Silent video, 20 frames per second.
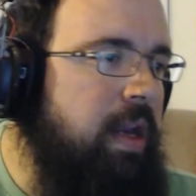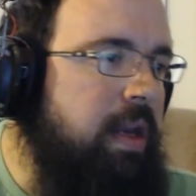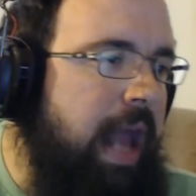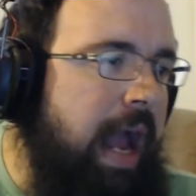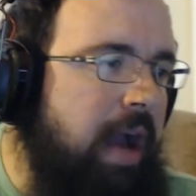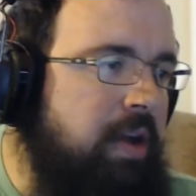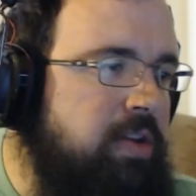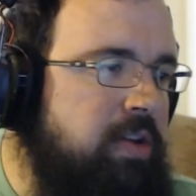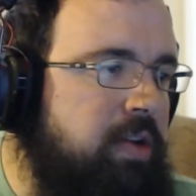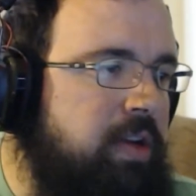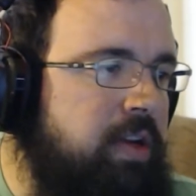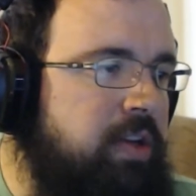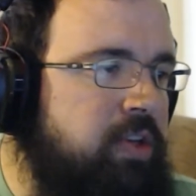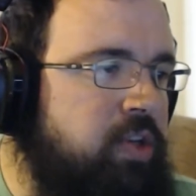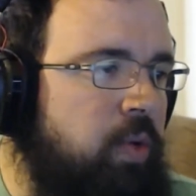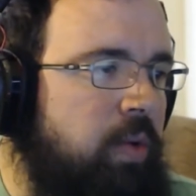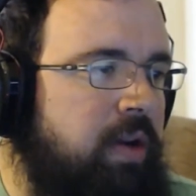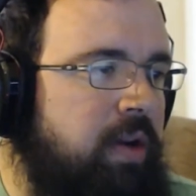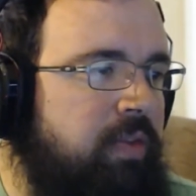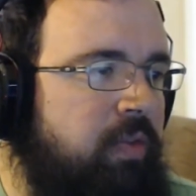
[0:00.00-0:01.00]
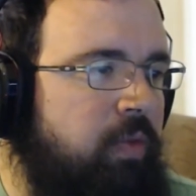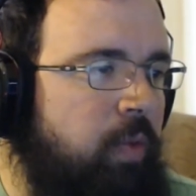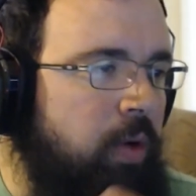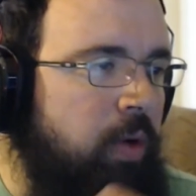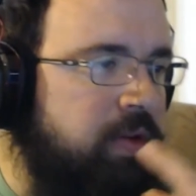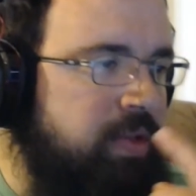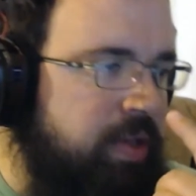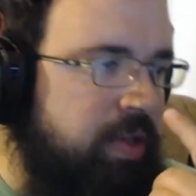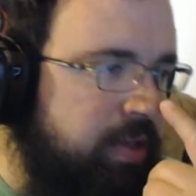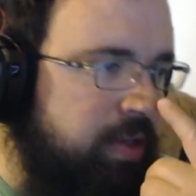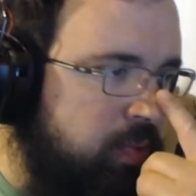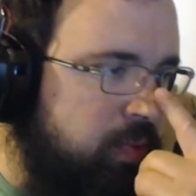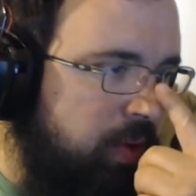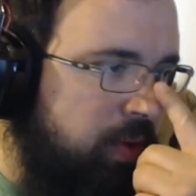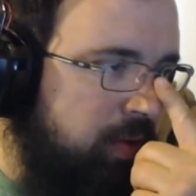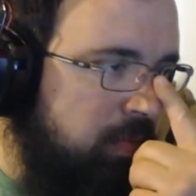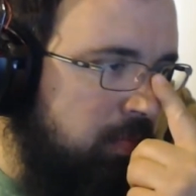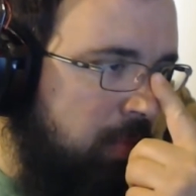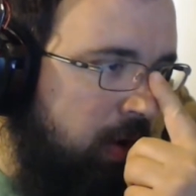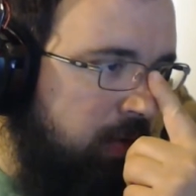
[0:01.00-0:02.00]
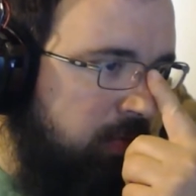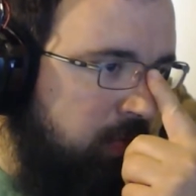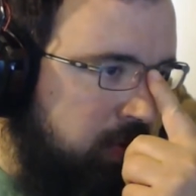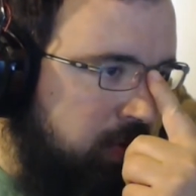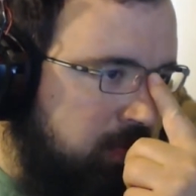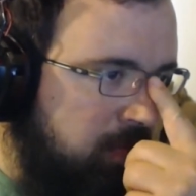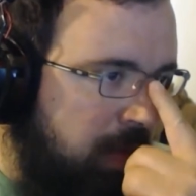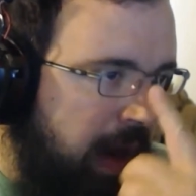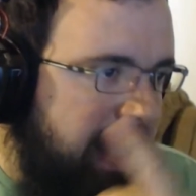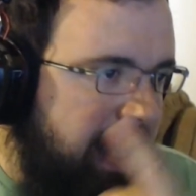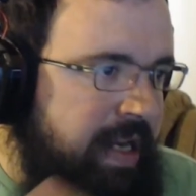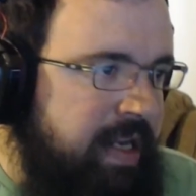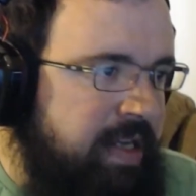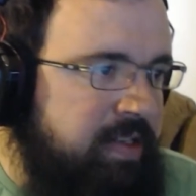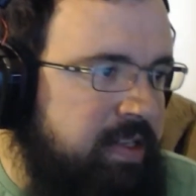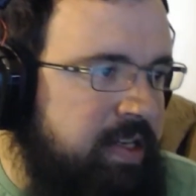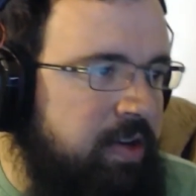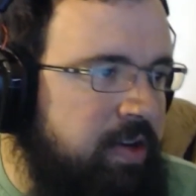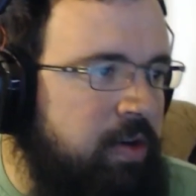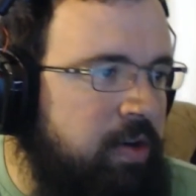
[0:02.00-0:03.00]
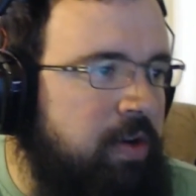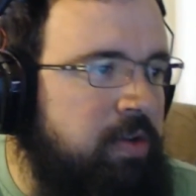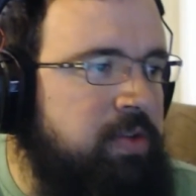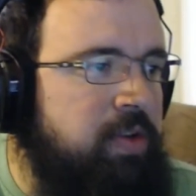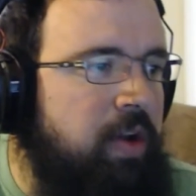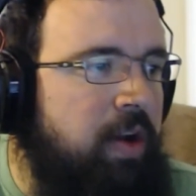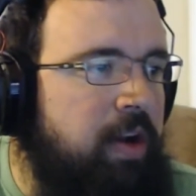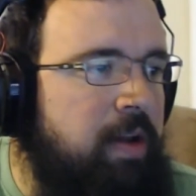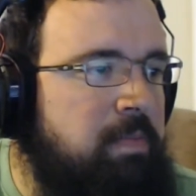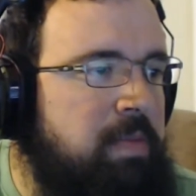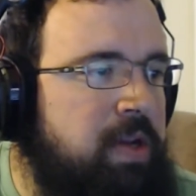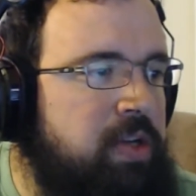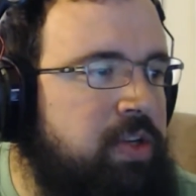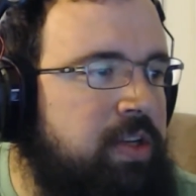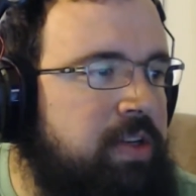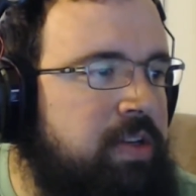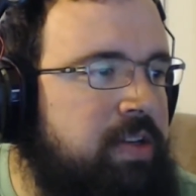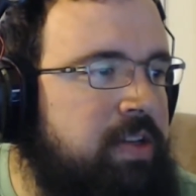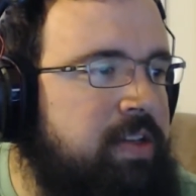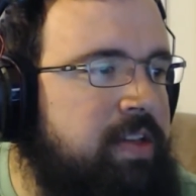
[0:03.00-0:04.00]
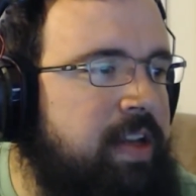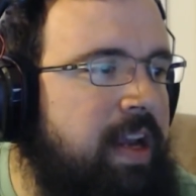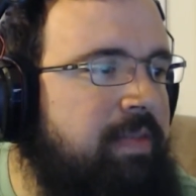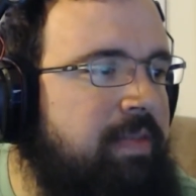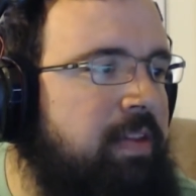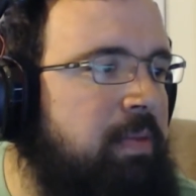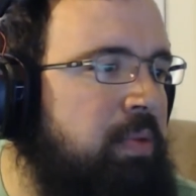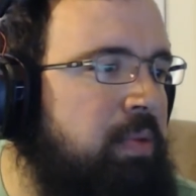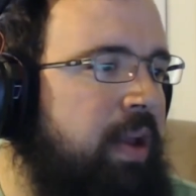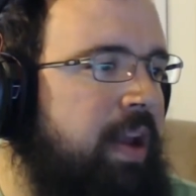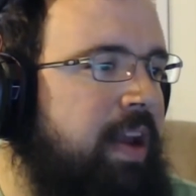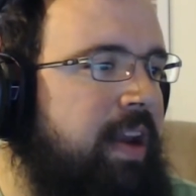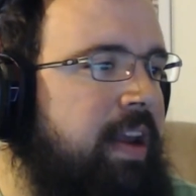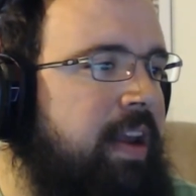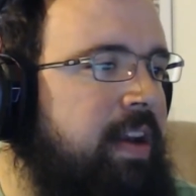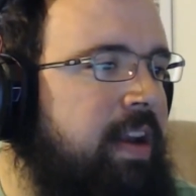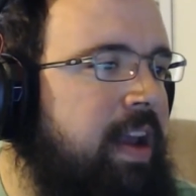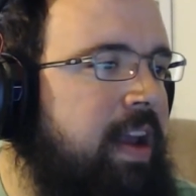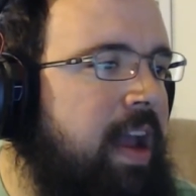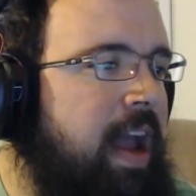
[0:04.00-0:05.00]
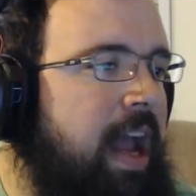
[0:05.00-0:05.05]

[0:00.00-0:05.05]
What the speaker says: Now you can join forces with Marvel's mightiest heroes on a mission to save the planet.